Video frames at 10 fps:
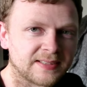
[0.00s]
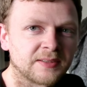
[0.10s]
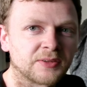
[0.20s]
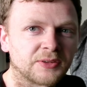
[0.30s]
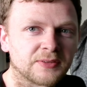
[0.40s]

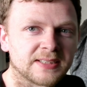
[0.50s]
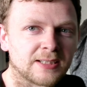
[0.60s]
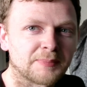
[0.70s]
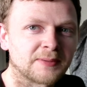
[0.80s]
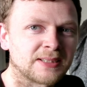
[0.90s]
on
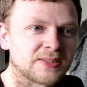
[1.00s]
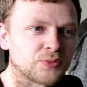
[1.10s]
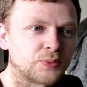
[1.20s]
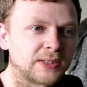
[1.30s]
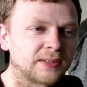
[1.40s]
Untap as
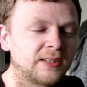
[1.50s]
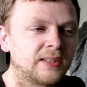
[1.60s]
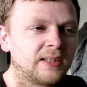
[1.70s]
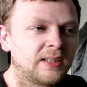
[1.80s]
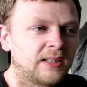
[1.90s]
well.
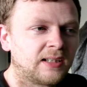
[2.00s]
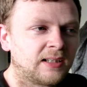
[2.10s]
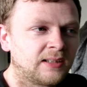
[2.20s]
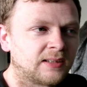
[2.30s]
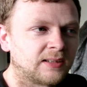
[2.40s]

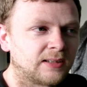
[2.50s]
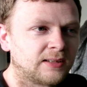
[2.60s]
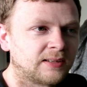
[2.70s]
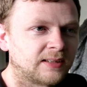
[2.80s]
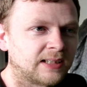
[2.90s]

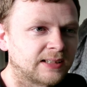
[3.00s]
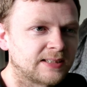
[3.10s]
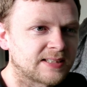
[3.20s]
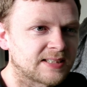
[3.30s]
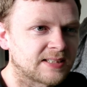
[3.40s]
And
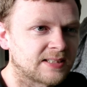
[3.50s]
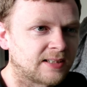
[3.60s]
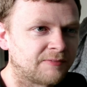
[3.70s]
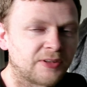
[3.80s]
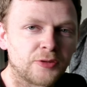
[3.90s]
it's
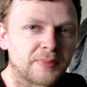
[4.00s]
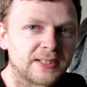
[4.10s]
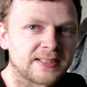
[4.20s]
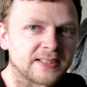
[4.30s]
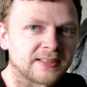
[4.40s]
a very
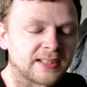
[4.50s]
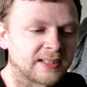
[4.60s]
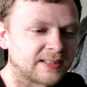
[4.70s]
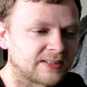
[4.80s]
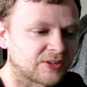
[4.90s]
basic deck,
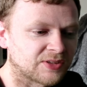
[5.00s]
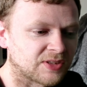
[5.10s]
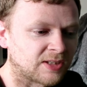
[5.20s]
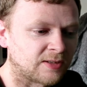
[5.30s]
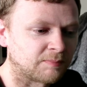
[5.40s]
it's just
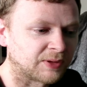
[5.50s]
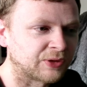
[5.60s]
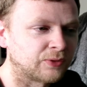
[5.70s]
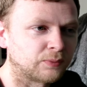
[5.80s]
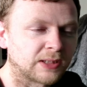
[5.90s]
a
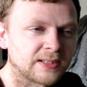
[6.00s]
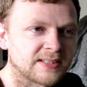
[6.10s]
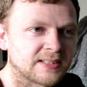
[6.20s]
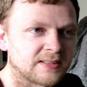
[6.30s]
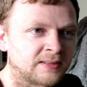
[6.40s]
mono
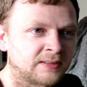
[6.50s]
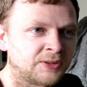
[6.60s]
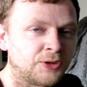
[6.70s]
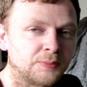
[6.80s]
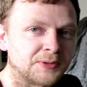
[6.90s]
white
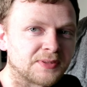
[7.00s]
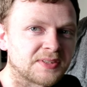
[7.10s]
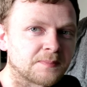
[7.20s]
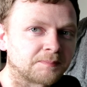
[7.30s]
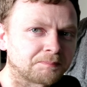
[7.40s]
humans.
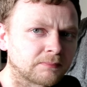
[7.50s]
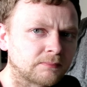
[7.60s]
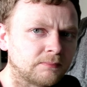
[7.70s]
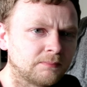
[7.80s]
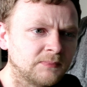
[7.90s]

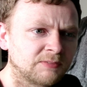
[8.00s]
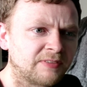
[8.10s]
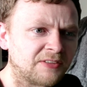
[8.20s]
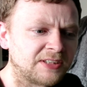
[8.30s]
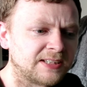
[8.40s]

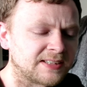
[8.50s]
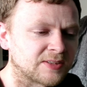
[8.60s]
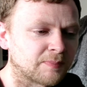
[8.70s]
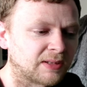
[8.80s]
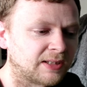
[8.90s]
Very easy to
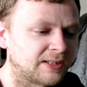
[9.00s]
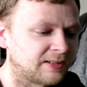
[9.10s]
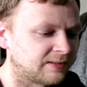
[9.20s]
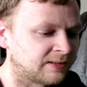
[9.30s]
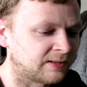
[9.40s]
play.
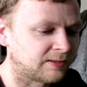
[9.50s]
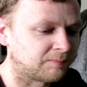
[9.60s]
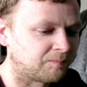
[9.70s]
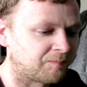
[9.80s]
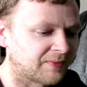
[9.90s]

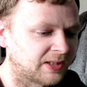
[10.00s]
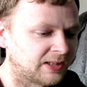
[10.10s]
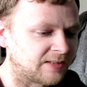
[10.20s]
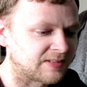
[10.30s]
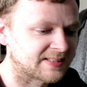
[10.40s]

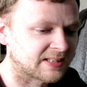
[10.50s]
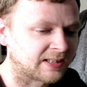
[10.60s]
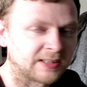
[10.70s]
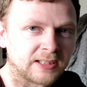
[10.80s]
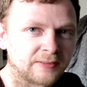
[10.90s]
If you're
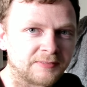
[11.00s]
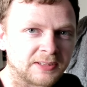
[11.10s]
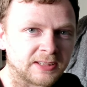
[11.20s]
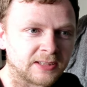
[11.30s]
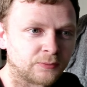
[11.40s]
starting out, then
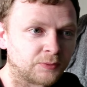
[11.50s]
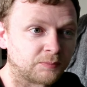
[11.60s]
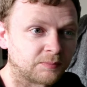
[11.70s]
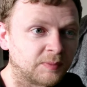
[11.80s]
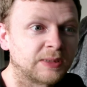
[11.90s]
I would
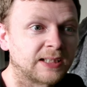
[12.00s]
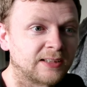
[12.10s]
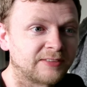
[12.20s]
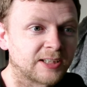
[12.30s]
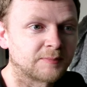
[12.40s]
highly
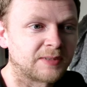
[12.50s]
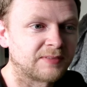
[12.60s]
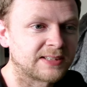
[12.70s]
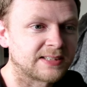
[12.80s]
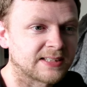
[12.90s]
recommend
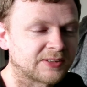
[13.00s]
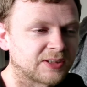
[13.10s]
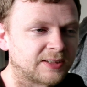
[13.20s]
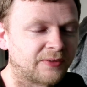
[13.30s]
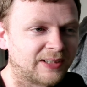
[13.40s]
this. It's
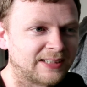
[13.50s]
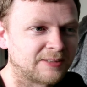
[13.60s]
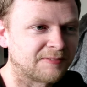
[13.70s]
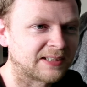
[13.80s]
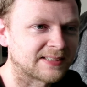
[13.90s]
actually quite an
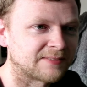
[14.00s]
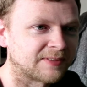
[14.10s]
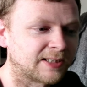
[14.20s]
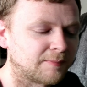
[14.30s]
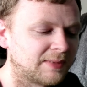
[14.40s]
effective
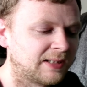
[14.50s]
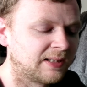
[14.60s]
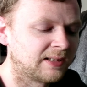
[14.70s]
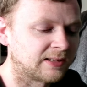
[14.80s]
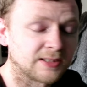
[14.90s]
game,
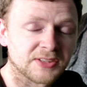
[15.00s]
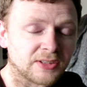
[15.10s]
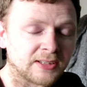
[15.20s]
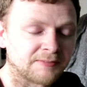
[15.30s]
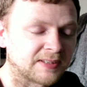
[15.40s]

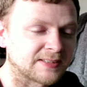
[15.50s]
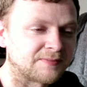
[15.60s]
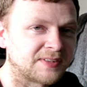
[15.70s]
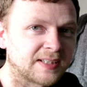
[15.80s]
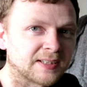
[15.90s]
an
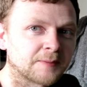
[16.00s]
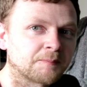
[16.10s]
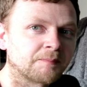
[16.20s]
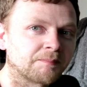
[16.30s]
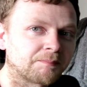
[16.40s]
effective deck
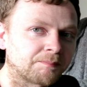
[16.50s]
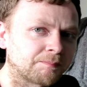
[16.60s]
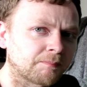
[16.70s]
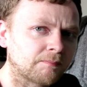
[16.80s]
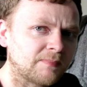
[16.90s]

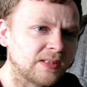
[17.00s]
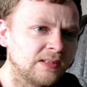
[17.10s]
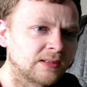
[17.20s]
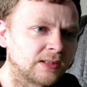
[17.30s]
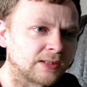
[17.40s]

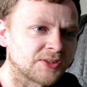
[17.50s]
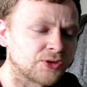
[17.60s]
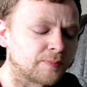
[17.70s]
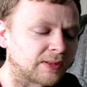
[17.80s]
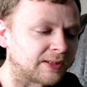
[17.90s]
to
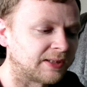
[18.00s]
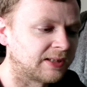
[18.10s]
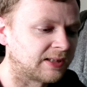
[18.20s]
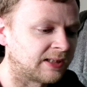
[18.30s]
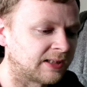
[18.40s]
play.
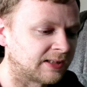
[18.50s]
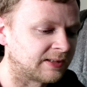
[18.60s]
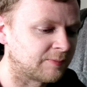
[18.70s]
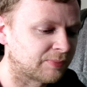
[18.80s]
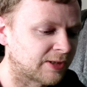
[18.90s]

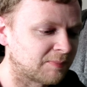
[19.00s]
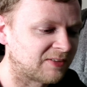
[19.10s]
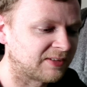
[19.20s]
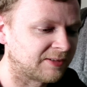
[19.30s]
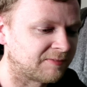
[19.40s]
It
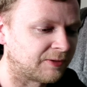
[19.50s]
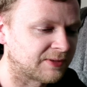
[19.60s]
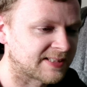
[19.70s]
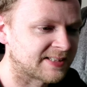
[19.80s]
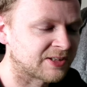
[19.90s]
primarily
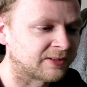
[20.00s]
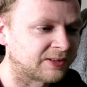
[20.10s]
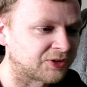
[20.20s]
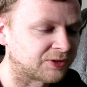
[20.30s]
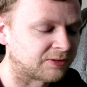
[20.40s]
focuses on,
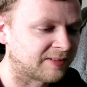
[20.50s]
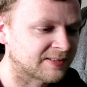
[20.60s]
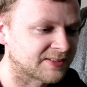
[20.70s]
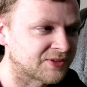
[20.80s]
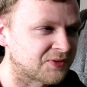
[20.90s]
as you could have
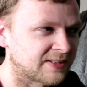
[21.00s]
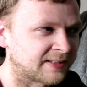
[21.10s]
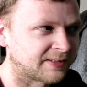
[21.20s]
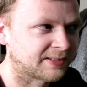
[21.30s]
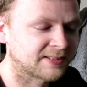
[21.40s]
hazarded a
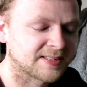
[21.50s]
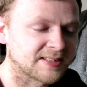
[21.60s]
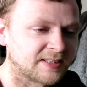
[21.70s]
guess,